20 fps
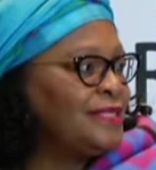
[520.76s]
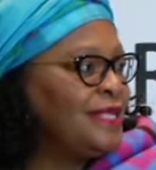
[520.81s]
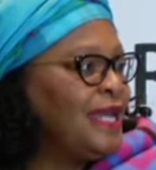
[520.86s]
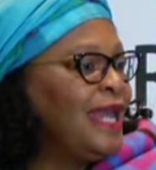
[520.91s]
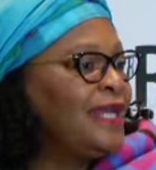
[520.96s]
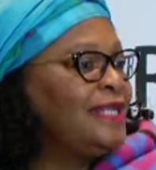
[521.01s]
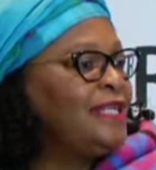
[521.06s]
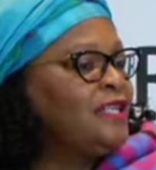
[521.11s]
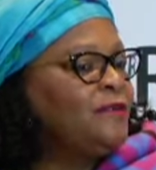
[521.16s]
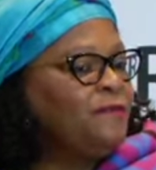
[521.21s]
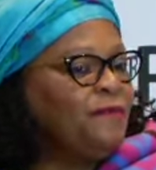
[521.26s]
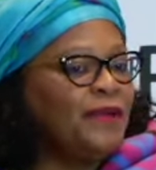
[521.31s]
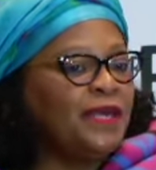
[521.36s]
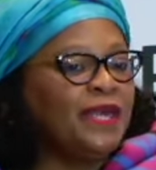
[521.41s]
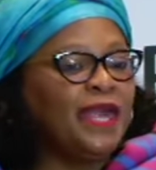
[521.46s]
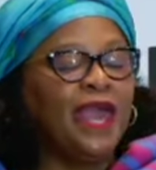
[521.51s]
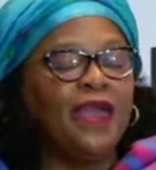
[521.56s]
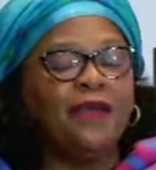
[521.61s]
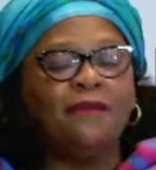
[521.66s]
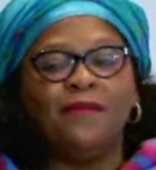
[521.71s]
And it
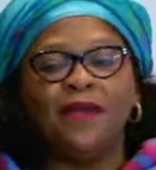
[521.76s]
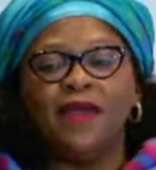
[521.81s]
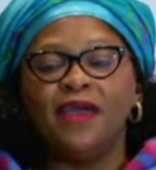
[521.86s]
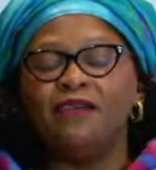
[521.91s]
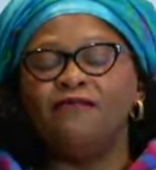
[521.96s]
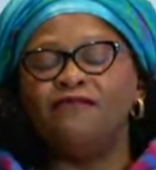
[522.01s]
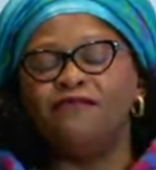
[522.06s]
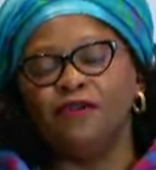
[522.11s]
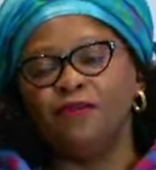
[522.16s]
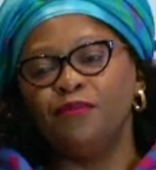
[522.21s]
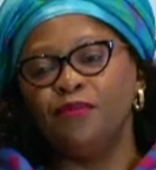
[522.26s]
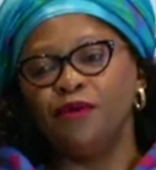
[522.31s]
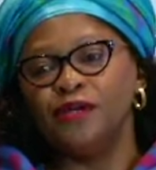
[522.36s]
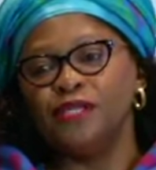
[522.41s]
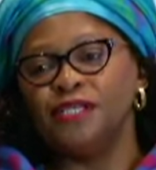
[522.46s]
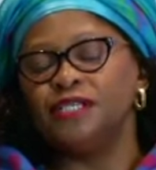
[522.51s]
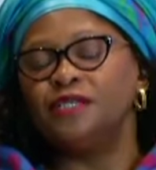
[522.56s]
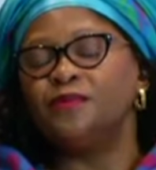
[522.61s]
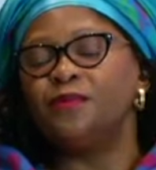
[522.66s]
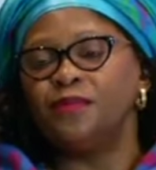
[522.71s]
became
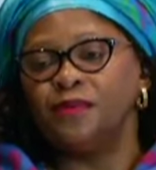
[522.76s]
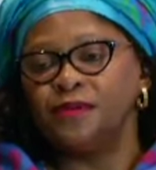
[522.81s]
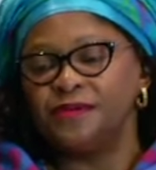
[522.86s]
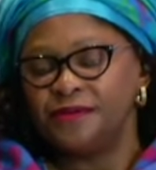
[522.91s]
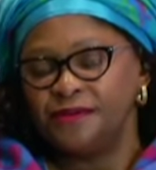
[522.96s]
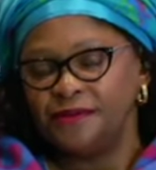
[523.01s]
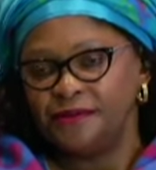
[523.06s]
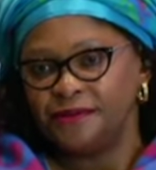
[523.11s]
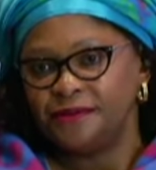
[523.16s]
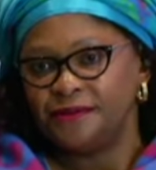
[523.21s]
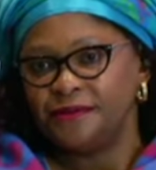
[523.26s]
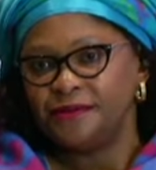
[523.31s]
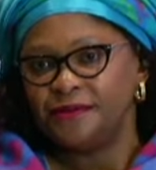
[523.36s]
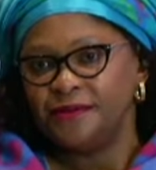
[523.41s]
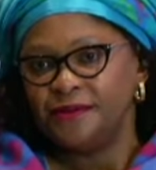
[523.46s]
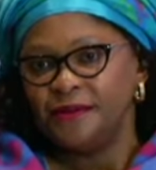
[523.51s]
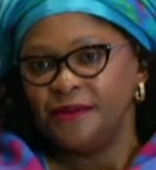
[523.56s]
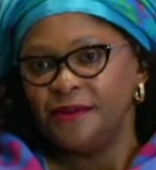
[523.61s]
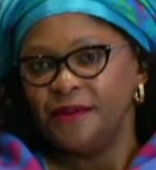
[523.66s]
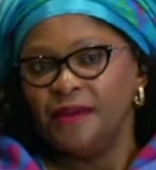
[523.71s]
everybody's business.
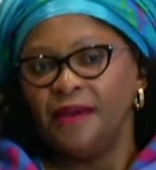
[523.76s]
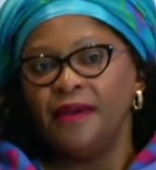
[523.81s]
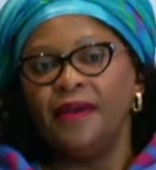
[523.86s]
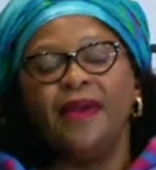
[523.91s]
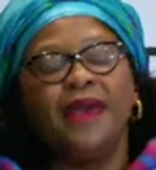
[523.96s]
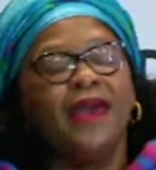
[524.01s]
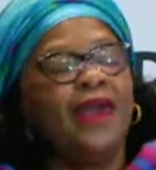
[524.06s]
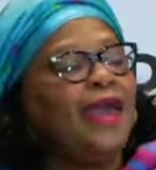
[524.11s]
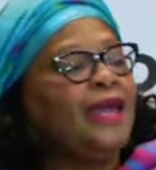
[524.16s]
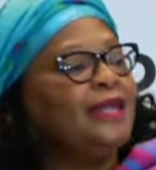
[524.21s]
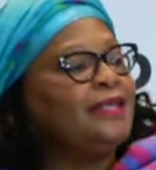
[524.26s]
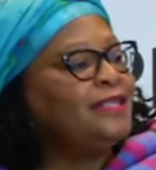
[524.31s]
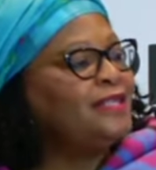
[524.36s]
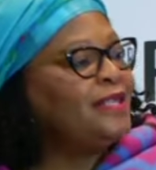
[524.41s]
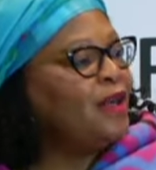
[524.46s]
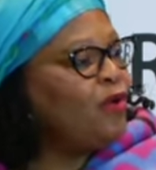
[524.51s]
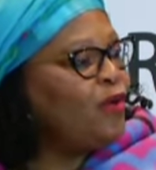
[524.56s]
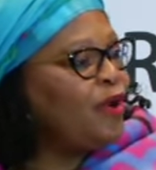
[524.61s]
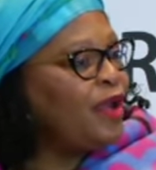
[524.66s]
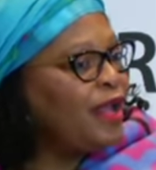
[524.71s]
And
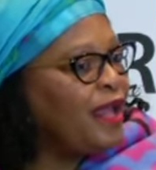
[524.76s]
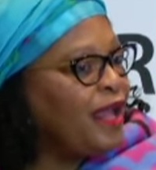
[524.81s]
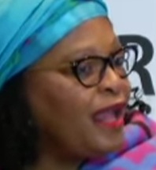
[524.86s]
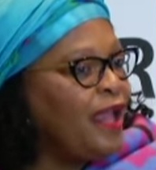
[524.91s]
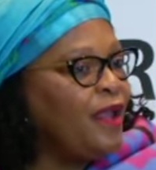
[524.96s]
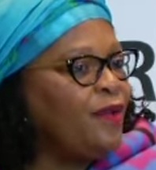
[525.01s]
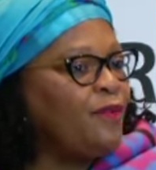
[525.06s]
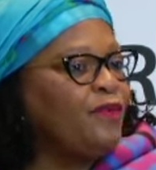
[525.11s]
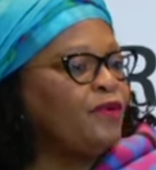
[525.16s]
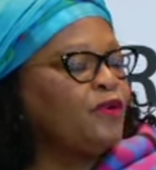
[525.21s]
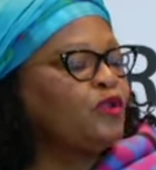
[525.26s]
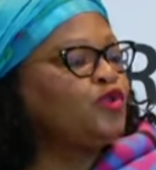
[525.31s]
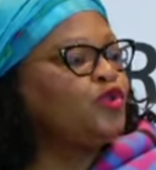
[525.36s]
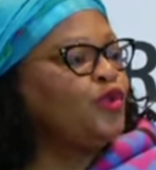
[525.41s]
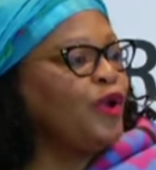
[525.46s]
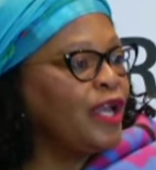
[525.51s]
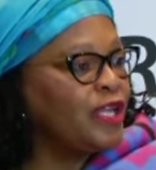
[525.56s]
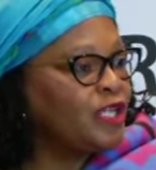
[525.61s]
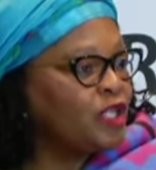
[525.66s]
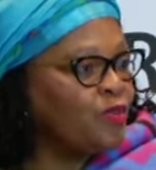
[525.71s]
they were able
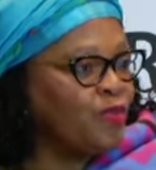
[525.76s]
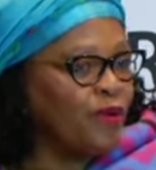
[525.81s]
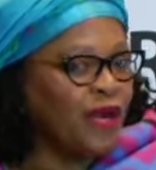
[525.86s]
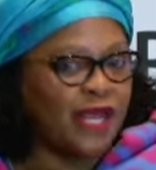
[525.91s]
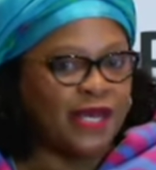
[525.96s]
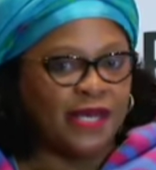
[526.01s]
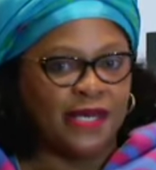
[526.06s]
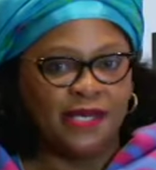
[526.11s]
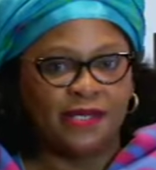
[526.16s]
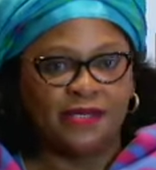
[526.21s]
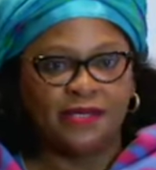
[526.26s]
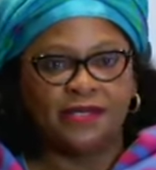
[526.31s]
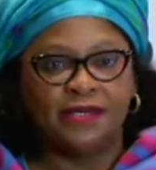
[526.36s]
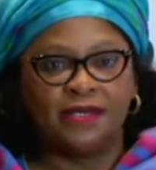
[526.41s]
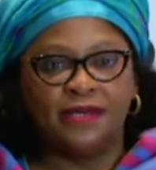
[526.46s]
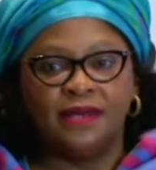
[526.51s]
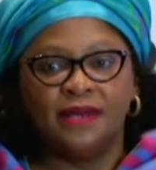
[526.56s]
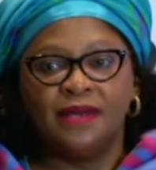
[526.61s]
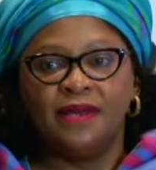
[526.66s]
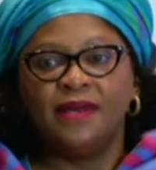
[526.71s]
to explain it.
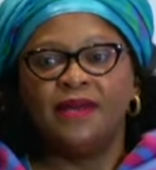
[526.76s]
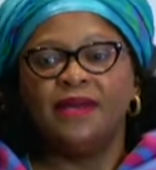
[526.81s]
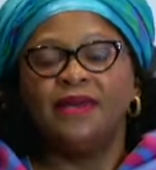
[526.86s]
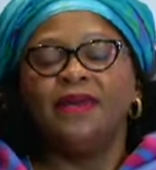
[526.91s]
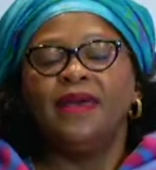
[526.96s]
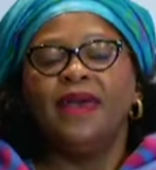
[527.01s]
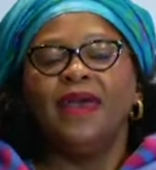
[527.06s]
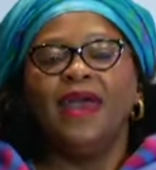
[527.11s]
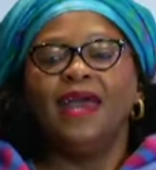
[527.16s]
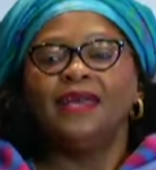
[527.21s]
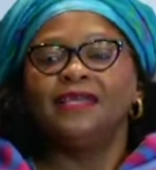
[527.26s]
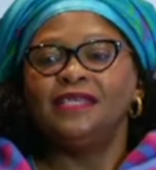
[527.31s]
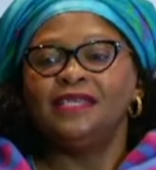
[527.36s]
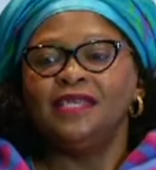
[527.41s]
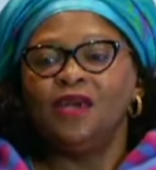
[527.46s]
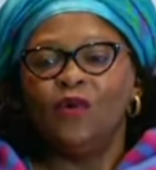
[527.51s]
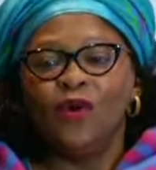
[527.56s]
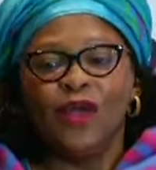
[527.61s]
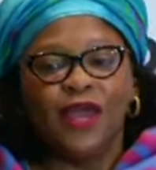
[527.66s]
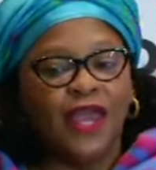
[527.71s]
And
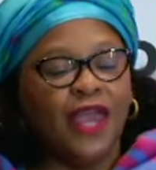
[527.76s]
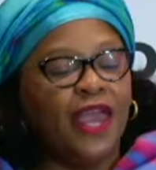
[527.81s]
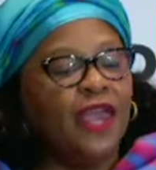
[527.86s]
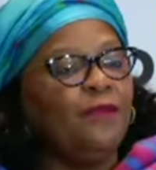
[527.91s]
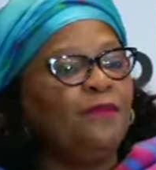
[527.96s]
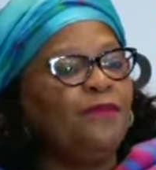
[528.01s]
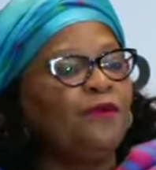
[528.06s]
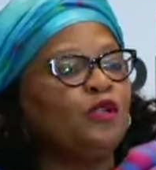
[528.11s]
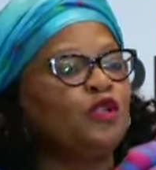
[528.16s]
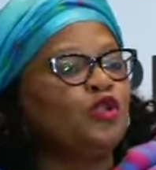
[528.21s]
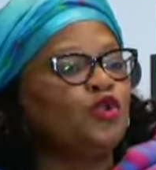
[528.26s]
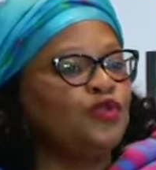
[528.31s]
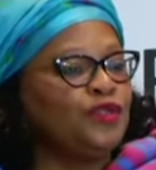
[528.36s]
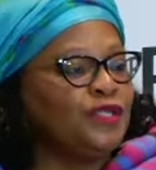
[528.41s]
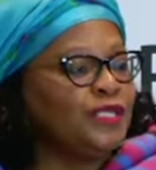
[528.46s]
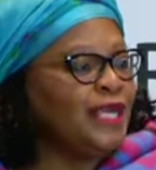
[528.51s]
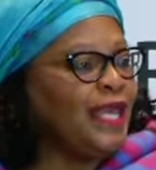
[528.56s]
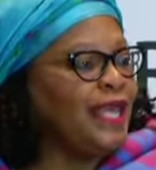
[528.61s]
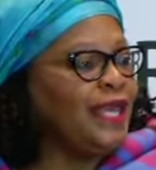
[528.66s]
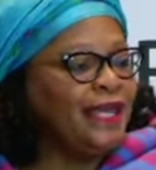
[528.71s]
they were able to
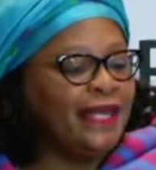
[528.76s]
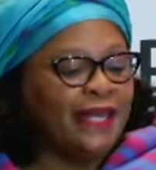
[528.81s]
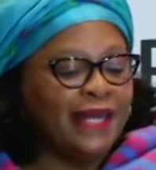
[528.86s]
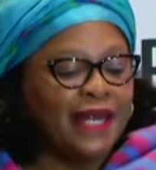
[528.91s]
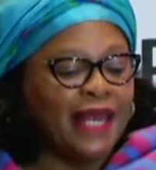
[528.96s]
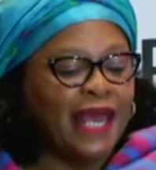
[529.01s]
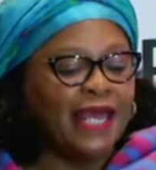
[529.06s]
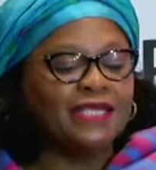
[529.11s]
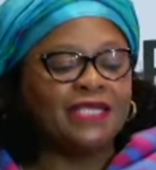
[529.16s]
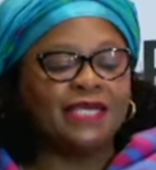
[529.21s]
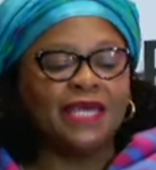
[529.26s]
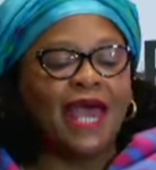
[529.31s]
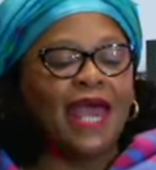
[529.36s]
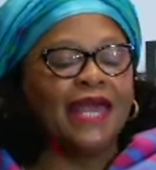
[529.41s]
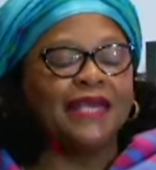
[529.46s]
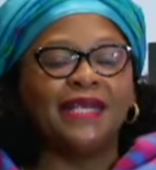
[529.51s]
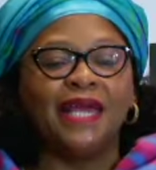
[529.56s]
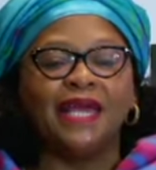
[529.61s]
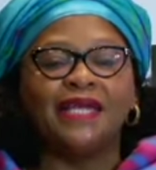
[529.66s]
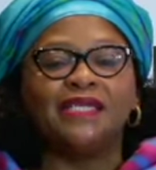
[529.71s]
say, let's
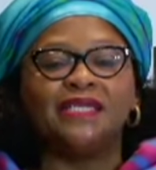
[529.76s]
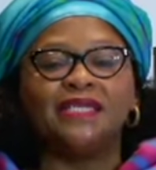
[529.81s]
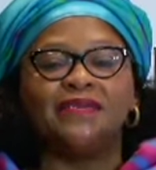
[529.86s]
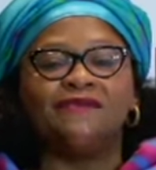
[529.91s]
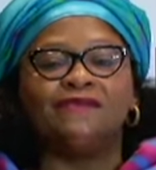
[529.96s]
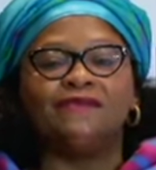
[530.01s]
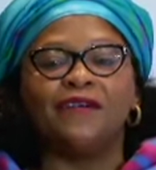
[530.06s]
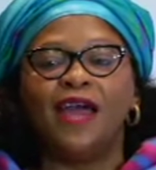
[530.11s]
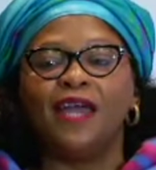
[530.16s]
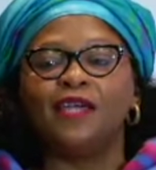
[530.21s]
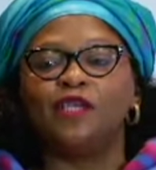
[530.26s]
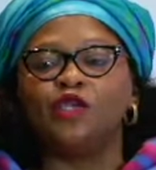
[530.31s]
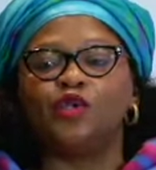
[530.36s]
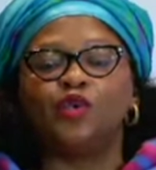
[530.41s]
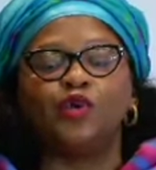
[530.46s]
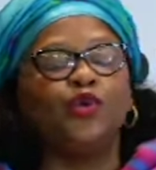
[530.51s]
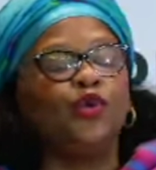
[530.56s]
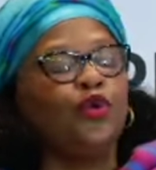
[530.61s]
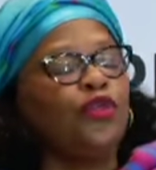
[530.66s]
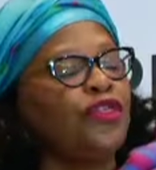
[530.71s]
identify
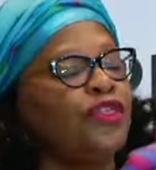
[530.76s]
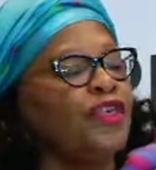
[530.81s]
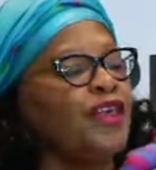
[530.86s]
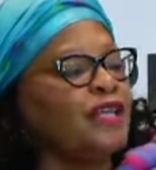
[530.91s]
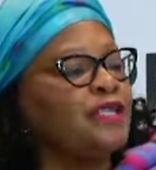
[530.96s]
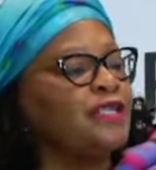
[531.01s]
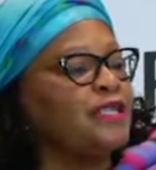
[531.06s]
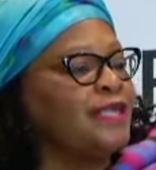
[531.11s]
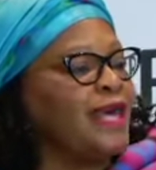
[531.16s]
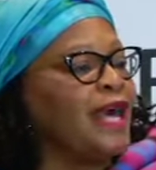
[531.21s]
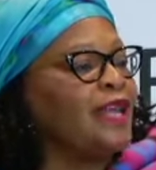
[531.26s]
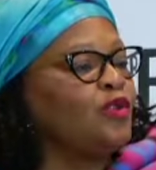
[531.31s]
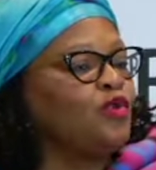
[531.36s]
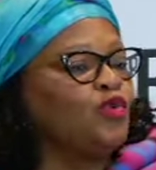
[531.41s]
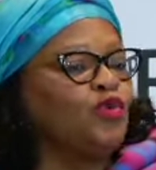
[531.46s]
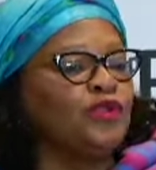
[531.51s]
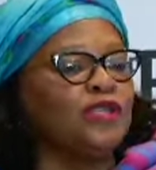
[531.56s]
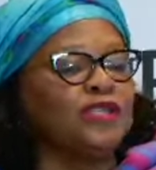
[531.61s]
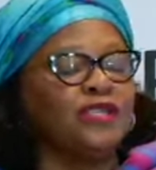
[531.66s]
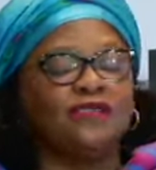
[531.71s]
two things that
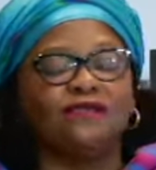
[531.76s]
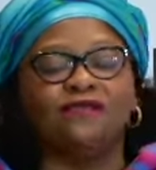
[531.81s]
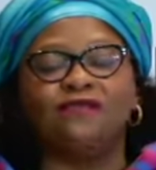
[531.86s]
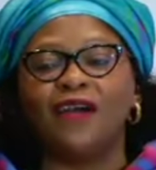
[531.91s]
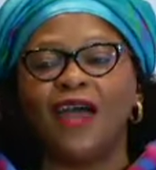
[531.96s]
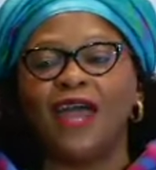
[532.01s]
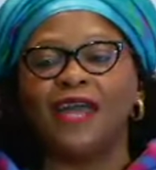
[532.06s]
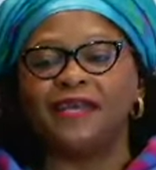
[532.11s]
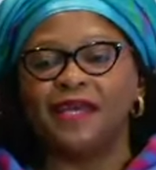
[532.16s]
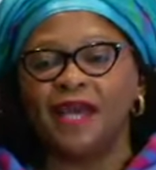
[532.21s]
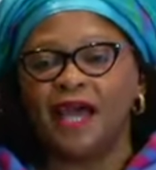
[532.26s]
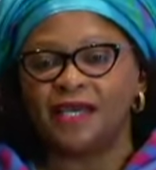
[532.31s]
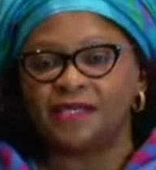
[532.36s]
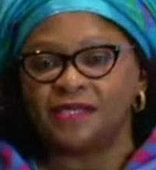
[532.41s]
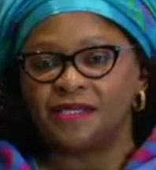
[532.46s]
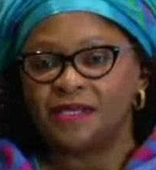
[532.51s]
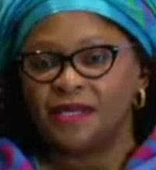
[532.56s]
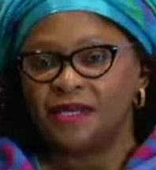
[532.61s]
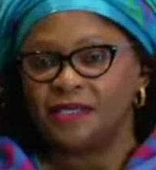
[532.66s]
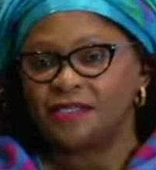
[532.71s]
would divide us
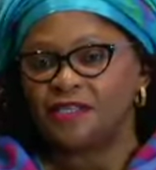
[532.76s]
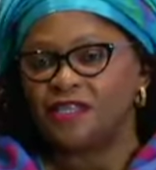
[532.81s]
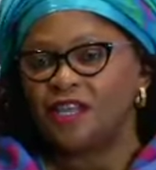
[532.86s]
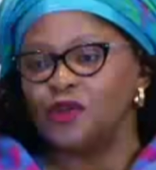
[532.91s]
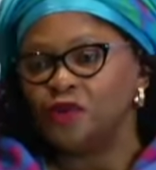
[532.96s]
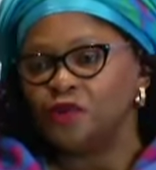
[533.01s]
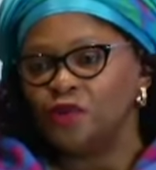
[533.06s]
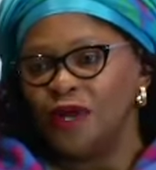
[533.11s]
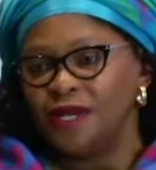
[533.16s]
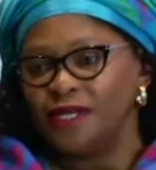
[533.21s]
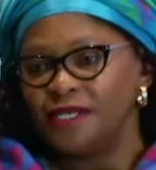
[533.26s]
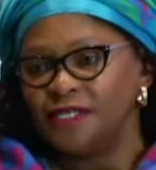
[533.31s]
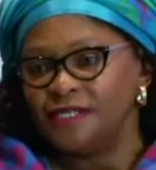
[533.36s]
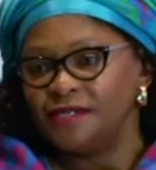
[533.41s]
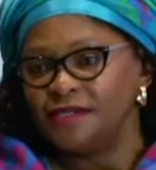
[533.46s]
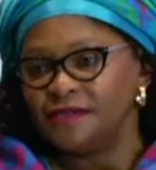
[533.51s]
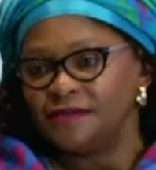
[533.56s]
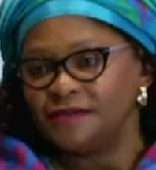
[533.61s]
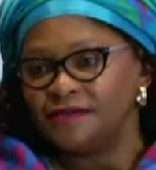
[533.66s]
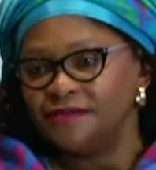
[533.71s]
as the
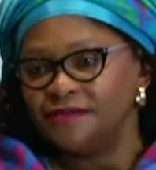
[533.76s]
Rwandese.